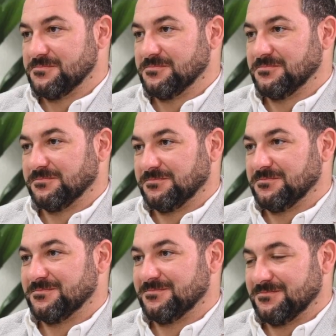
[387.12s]

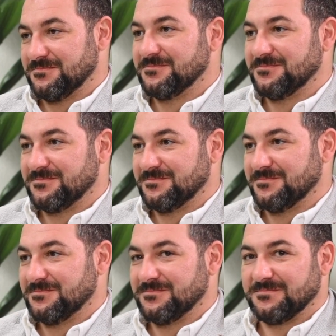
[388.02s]

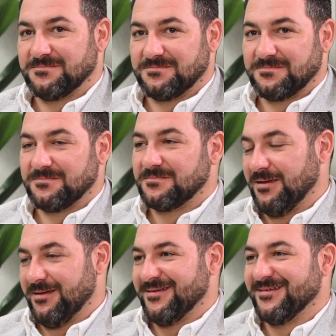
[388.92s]

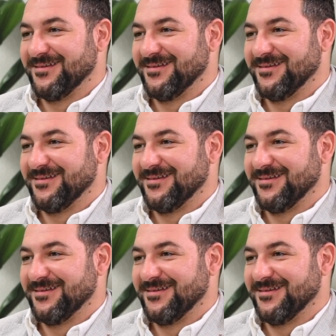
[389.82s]
No words are spoken by the person on screen.